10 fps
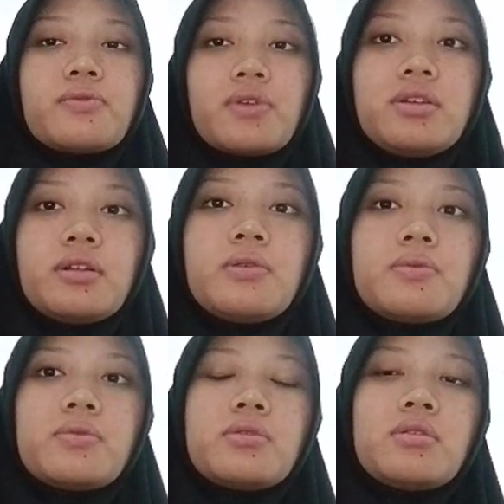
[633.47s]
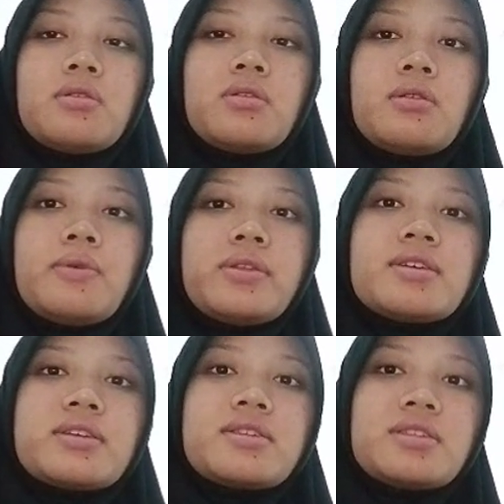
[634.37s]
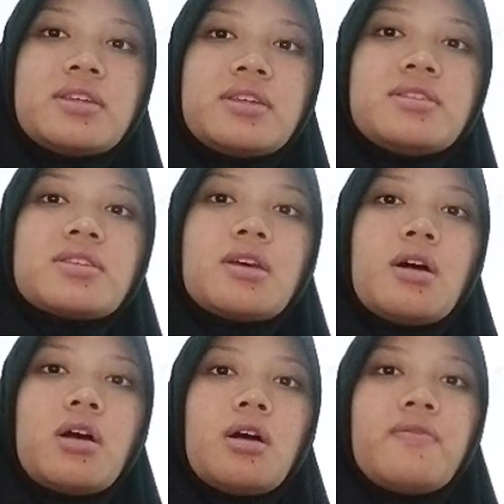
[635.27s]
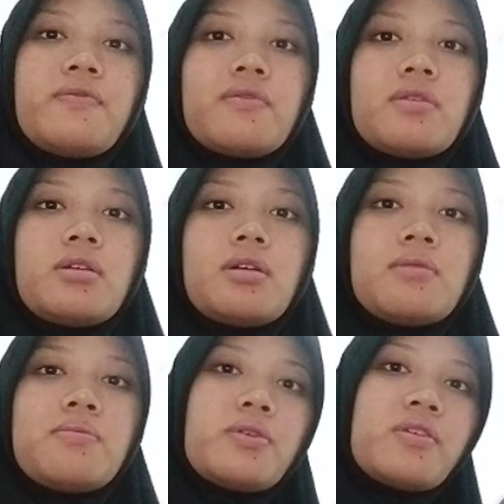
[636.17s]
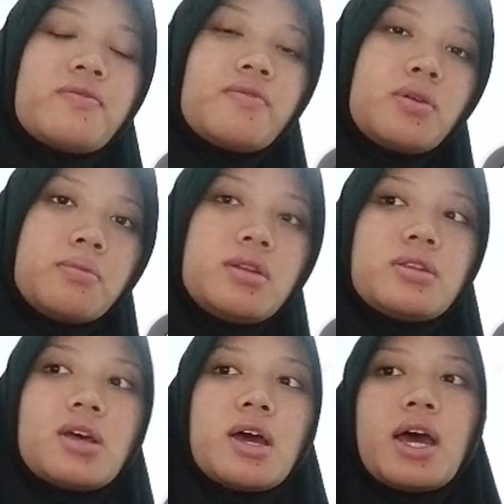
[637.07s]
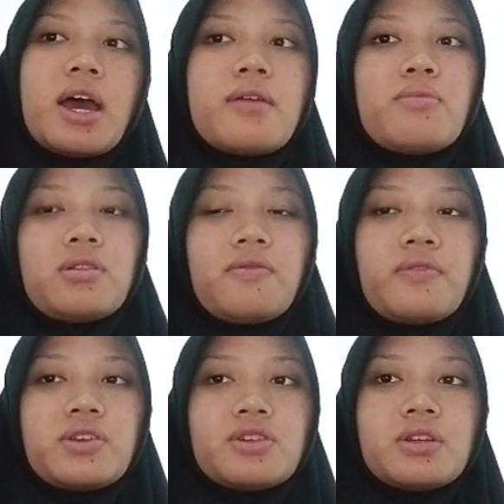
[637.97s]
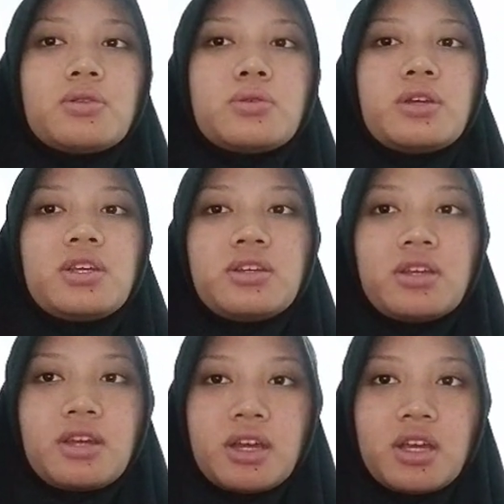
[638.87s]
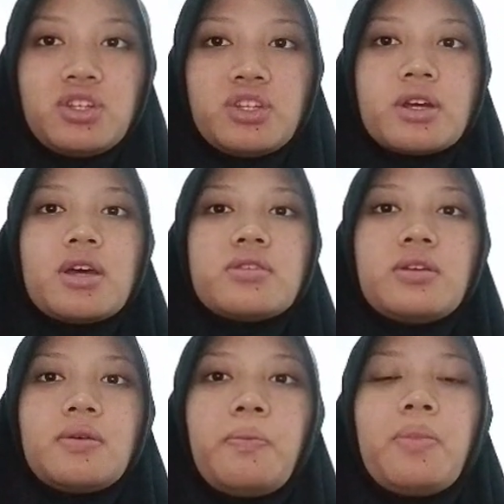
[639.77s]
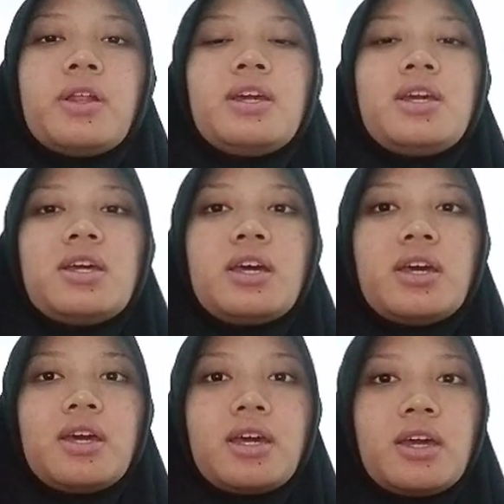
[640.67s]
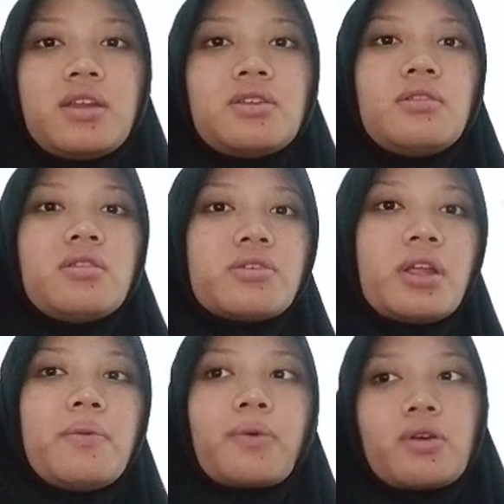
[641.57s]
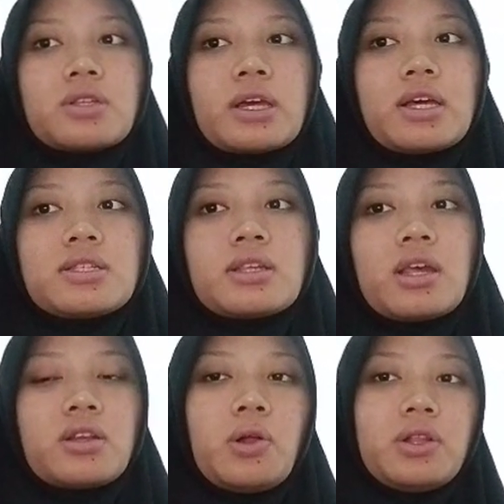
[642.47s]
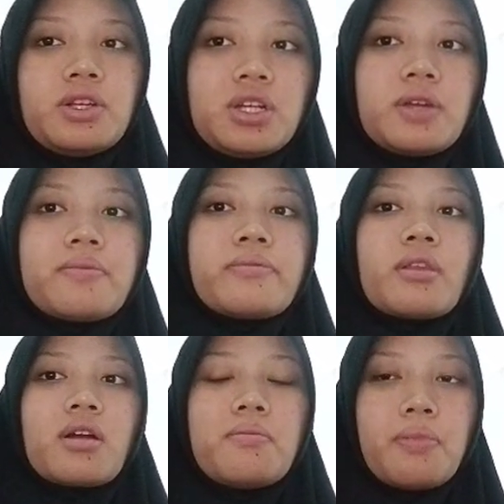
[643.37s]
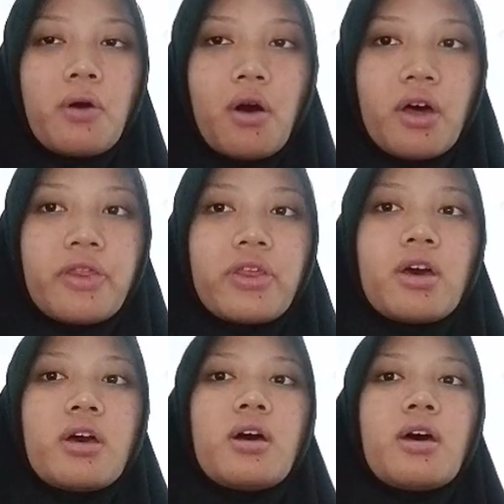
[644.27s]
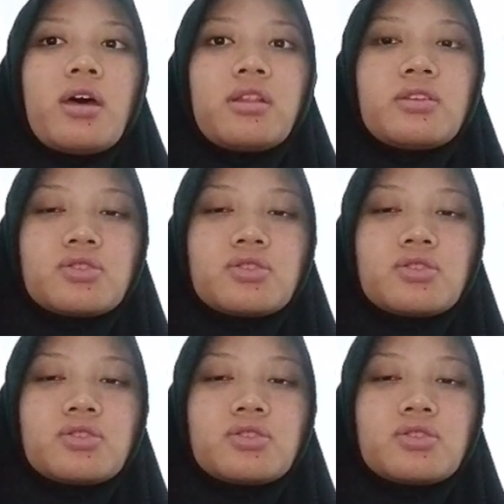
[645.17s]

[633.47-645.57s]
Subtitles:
with a sense of empowerment and motivation to engage deeply in the learning process, acknowledging both the struggles,